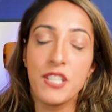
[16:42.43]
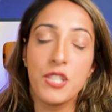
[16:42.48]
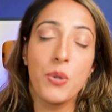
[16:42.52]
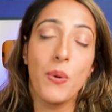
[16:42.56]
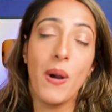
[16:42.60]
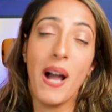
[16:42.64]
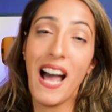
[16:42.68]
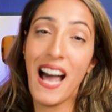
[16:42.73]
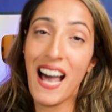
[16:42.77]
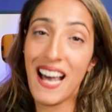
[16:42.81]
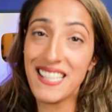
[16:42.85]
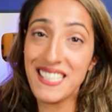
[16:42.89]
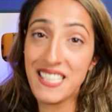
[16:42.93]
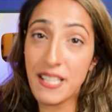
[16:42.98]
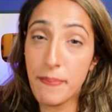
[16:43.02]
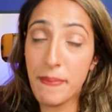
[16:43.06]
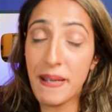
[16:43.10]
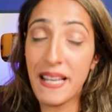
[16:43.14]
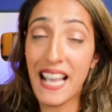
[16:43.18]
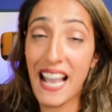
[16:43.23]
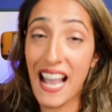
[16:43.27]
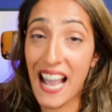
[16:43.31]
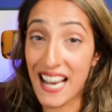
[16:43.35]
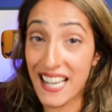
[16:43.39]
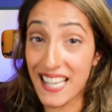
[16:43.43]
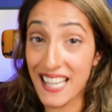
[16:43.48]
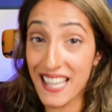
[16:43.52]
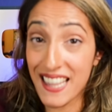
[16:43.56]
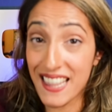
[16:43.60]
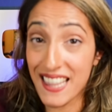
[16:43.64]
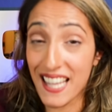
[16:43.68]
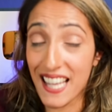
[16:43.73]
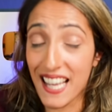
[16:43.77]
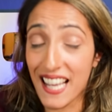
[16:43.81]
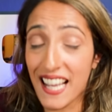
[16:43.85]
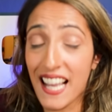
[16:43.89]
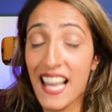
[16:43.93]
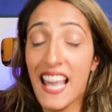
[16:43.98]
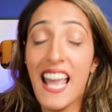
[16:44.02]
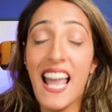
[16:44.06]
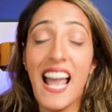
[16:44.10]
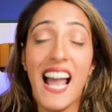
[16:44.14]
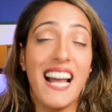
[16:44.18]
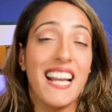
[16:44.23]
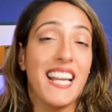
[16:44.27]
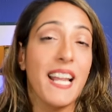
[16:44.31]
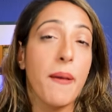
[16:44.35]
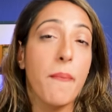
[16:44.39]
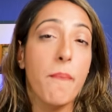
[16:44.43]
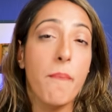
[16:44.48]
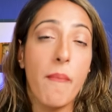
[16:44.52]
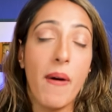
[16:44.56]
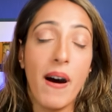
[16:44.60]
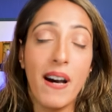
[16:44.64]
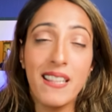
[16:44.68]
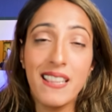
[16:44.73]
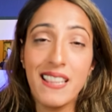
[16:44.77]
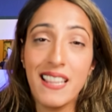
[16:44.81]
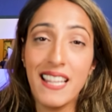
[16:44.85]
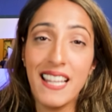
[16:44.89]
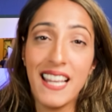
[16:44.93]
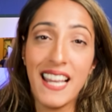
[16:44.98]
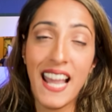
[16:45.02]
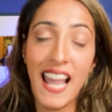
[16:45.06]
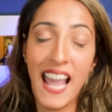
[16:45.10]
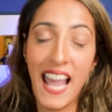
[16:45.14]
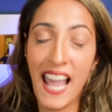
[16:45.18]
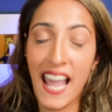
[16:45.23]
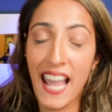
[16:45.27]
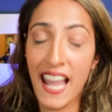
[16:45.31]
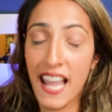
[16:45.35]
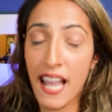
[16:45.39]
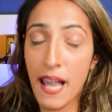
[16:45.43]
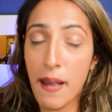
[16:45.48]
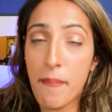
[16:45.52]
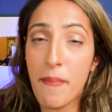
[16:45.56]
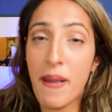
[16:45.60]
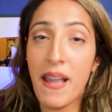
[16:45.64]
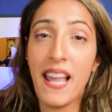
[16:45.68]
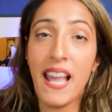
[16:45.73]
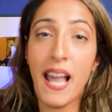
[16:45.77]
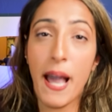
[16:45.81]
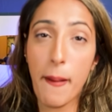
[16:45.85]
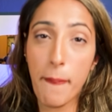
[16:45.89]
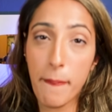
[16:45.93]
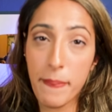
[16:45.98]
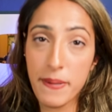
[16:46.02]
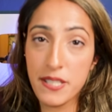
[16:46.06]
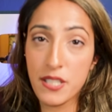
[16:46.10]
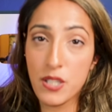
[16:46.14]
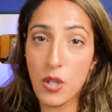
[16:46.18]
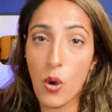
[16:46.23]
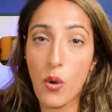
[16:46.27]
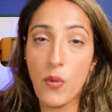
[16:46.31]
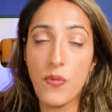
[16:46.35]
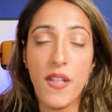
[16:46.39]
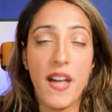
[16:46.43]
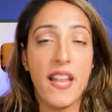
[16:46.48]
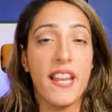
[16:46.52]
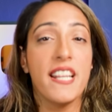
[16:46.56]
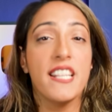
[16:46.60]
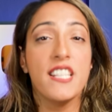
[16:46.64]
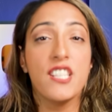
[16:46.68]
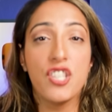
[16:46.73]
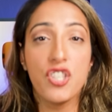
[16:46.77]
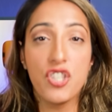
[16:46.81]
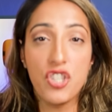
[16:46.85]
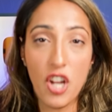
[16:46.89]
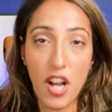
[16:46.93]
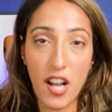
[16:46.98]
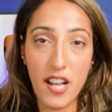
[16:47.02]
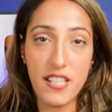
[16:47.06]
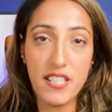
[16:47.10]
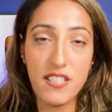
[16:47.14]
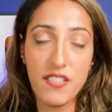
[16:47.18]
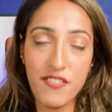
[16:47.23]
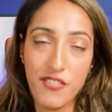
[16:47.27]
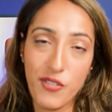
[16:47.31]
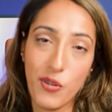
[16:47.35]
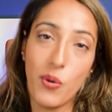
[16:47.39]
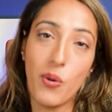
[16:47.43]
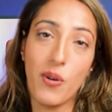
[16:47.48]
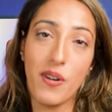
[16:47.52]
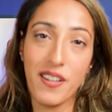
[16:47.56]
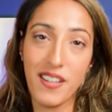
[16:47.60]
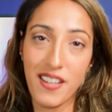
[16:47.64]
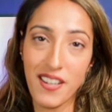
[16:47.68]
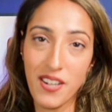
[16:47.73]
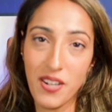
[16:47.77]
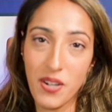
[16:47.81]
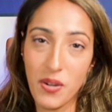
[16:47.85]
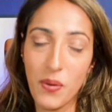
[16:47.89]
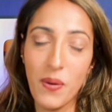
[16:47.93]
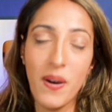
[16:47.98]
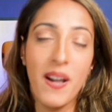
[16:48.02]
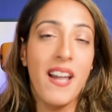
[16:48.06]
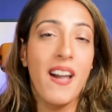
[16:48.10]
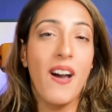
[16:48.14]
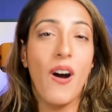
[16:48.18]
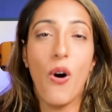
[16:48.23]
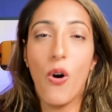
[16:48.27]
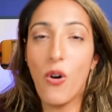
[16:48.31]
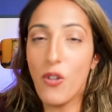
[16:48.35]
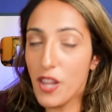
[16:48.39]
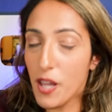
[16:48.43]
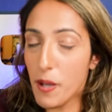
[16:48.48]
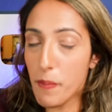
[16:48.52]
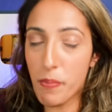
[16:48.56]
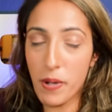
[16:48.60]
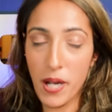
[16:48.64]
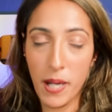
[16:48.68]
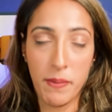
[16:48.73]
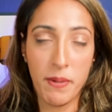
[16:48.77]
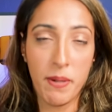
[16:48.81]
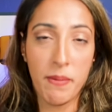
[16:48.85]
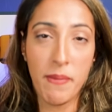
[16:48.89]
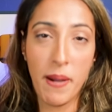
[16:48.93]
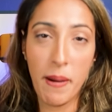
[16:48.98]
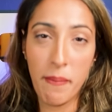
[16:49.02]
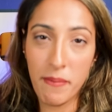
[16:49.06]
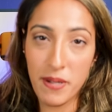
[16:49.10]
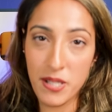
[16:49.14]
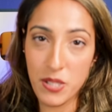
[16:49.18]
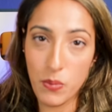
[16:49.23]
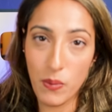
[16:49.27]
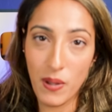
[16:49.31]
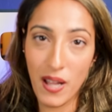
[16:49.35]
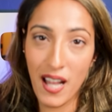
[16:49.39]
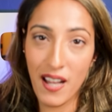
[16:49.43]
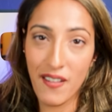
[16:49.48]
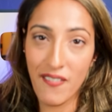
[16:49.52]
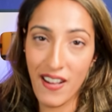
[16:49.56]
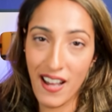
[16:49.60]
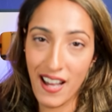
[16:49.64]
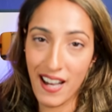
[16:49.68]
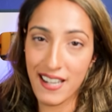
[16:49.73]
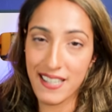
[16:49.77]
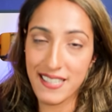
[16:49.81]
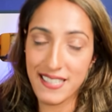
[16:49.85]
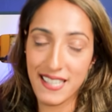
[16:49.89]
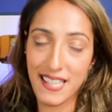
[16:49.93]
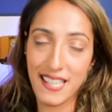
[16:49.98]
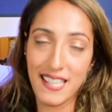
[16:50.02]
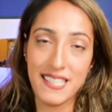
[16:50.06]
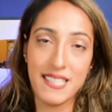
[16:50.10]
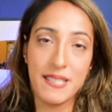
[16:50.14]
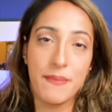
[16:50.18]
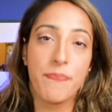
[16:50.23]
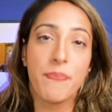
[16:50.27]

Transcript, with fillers: to ask me anything and a monthly A M A episode that is just for you. Only premium members will have access.